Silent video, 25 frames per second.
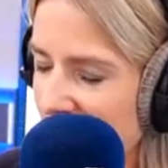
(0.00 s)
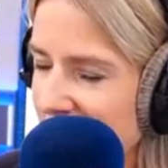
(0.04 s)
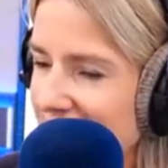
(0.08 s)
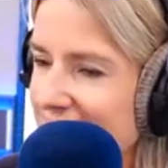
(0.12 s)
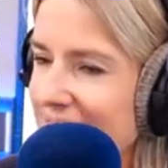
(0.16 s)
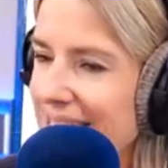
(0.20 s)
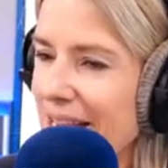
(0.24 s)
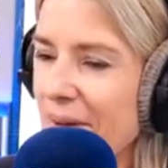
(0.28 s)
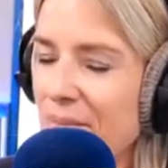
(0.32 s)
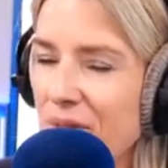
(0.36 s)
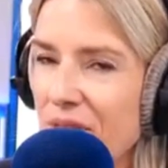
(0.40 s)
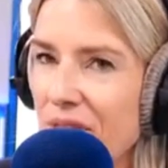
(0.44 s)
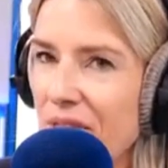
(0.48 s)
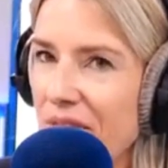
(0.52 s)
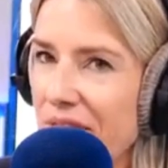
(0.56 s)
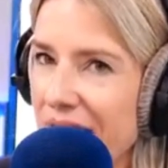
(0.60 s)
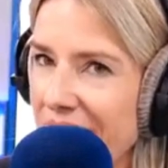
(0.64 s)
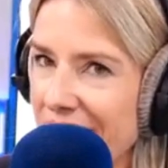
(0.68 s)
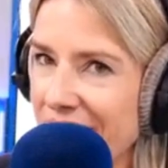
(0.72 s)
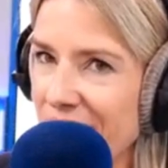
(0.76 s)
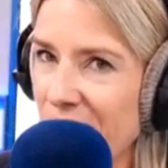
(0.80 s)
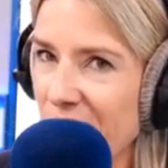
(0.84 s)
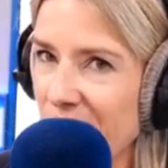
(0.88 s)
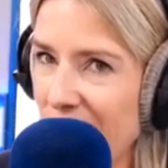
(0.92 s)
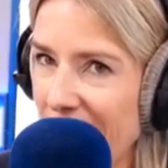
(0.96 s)
And some of the
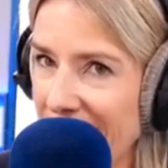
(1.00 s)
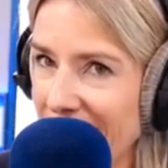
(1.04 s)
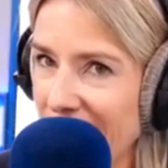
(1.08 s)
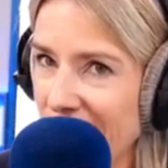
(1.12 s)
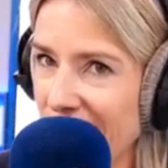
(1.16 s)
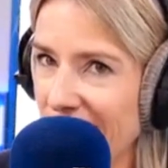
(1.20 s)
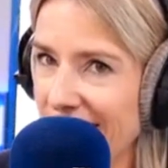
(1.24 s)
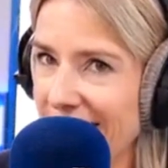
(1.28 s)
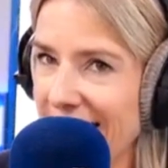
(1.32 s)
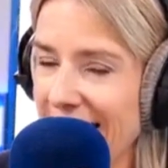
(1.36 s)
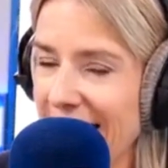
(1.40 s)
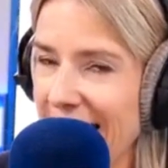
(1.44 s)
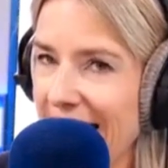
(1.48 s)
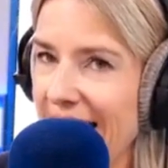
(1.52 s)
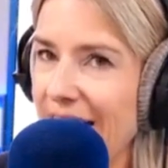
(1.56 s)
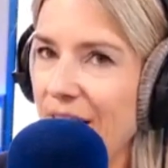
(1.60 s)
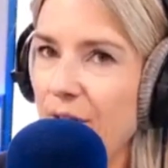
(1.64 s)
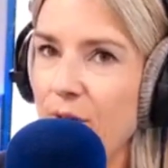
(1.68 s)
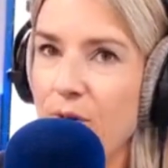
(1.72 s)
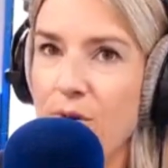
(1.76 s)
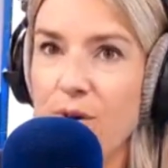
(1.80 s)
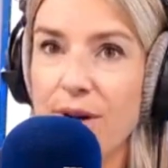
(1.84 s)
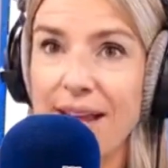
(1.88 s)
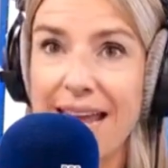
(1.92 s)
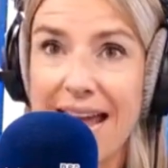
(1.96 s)
things you mentioned there,
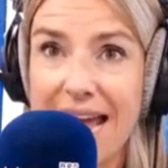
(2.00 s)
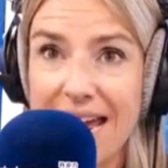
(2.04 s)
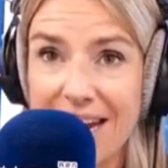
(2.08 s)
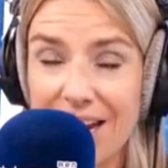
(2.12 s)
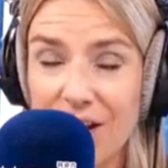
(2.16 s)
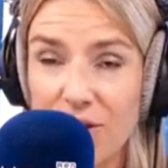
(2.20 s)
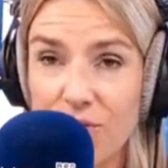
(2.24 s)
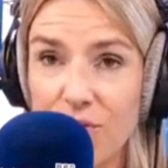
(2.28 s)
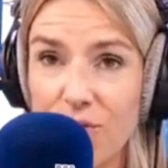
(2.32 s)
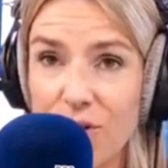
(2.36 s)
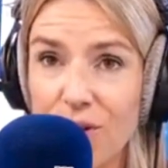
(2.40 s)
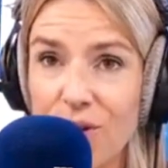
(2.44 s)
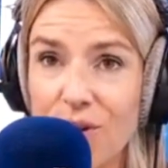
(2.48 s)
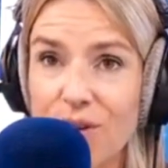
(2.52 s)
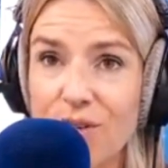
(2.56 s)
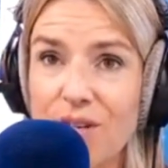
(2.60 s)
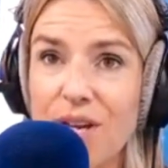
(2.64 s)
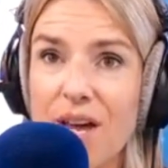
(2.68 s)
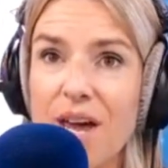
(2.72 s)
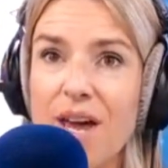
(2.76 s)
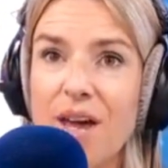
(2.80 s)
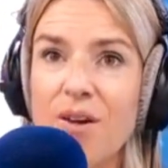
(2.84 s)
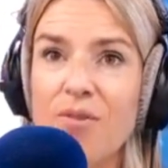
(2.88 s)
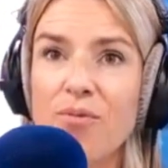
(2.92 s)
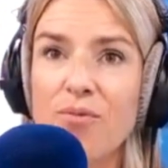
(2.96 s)
organic food,
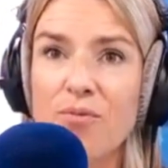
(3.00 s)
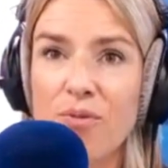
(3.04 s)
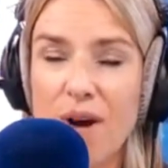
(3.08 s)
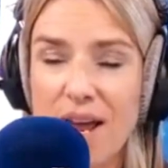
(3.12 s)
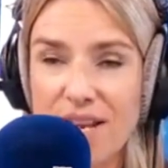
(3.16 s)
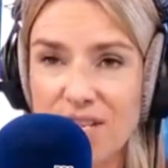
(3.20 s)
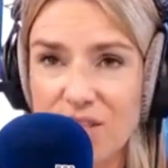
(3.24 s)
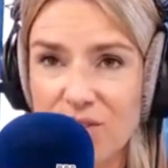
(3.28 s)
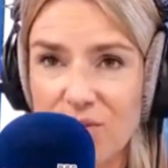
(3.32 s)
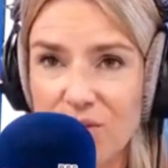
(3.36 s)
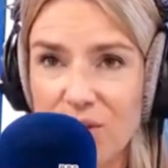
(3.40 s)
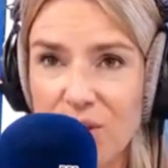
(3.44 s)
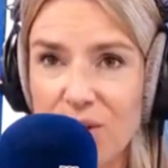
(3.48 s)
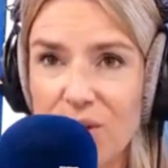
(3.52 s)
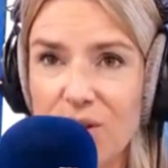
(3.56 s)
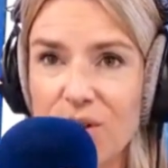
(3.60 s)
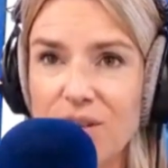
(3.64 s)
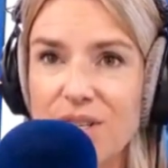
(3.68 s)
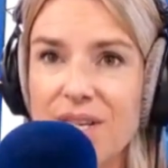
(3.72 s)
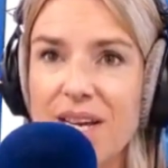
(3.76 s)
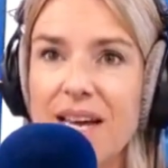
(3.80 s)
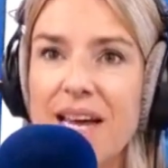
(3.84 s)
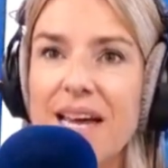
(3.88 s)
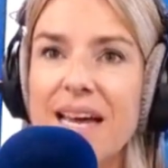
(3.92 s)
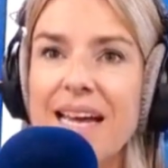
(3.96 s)
fresh
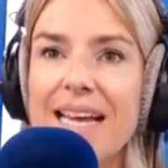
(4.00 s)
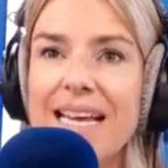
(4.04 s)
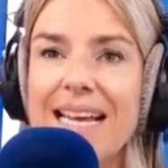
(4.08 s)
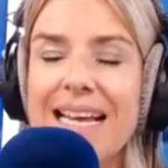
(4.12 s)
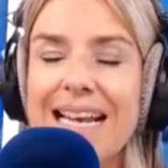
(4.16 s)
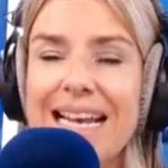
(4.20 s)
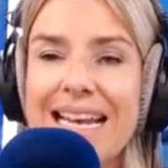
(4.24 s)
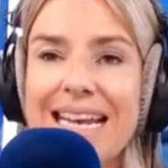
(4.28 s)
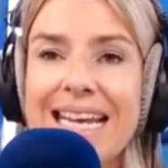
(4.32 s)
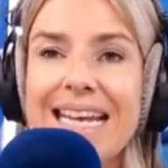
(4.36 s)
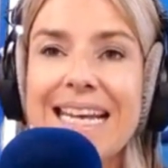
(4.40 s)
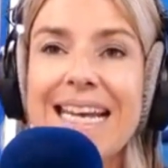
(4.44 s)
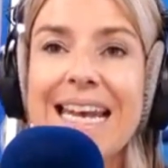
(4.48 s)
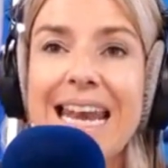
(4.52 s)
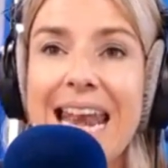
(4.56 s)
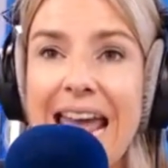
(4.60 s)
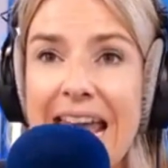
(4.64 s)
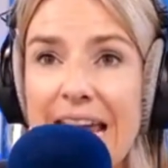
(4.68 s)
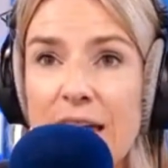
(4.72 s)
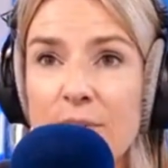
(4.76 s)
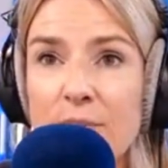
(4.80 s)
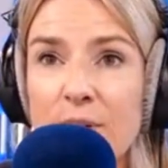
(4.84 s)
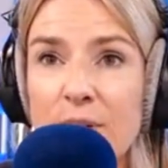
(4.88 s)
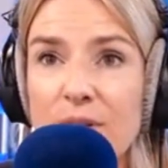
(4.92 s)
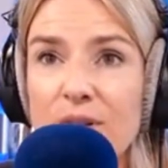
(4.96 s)
food, clean
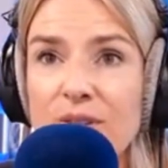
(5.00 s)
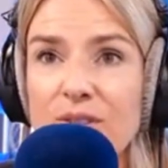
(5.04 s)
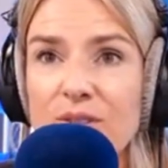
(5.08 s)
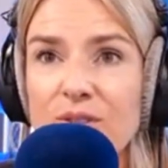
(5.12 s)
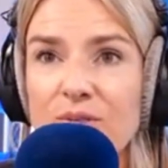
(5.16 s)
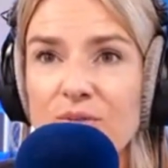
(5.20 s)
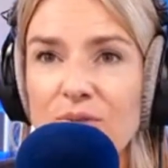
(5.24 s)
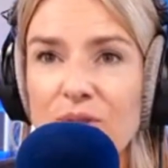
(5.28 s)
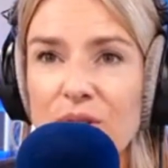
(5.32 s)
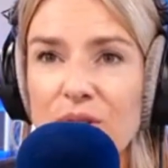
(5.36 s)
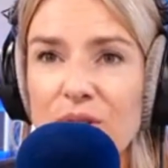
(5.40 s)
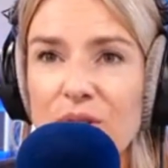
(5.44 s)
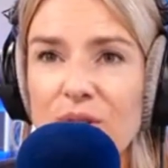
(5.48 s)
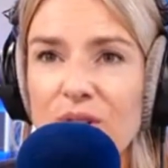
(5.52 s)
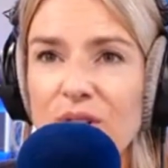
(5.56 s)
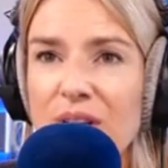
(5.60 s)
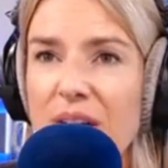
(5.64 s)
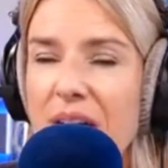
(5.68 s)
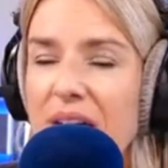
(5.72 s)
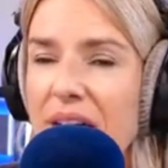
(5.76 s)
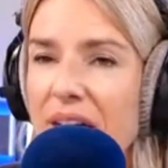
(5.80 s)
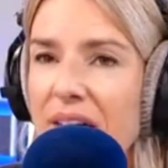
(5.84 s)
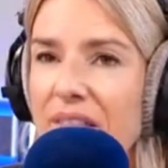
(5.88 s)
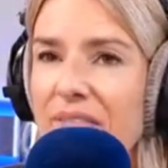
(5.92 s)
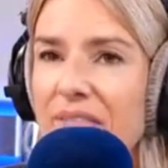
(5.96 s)
labelled food,
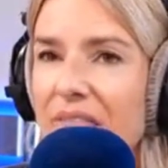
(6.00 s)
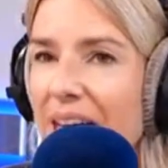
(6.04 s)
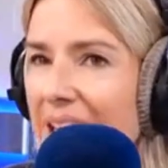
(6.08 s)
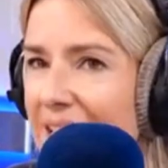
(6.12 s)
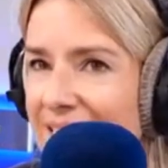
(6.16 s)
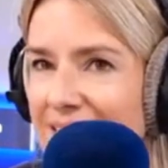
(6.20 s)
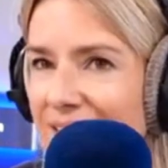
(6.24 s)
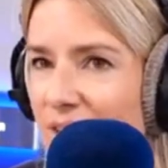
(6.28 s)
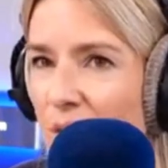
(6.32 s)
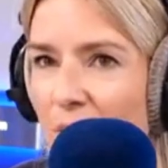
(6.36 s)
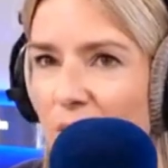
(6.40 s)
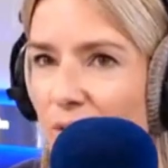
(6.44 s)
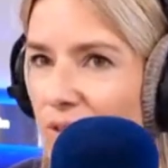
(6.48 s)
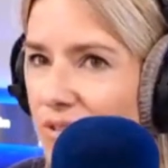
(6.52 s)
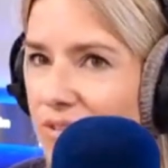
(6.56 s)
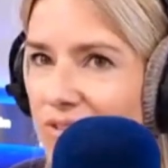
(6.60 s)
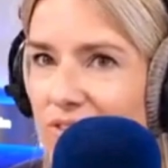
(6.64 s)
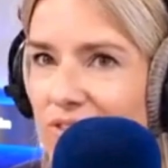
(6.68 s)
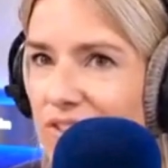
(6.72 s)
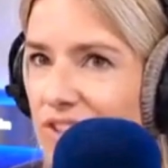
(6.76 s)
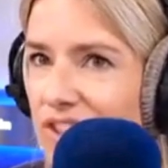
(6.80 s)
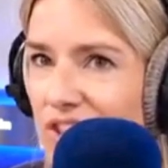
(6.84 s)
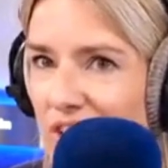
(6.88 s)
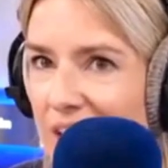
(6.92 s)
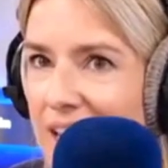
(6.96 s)
that's not
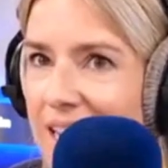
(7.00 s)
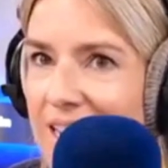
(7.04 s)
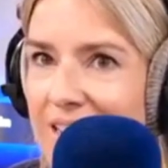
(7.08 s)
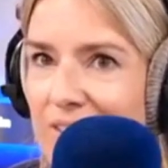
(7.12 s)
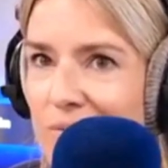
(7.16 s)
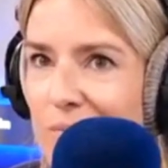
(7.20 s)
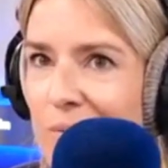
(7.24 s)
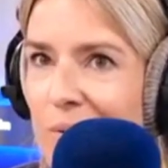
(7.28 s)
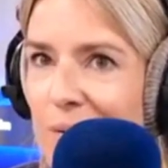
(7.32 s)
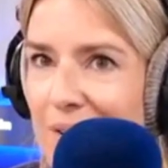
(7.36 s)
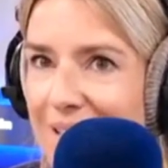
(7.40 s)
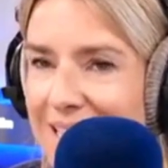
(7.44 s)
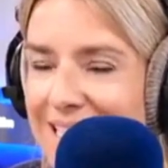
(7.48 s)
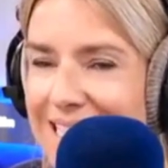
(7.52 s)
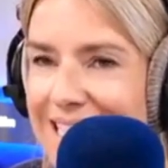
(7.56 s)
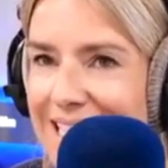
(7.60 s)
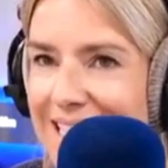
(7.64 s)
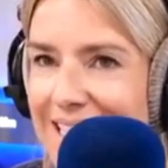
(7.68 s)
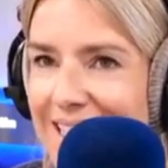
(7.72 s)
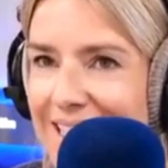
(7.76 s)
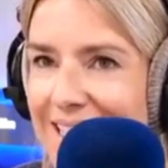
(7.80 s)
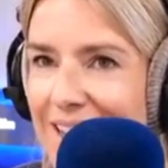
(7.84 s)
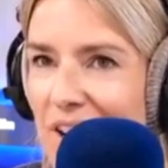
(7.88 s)
cheap, is it?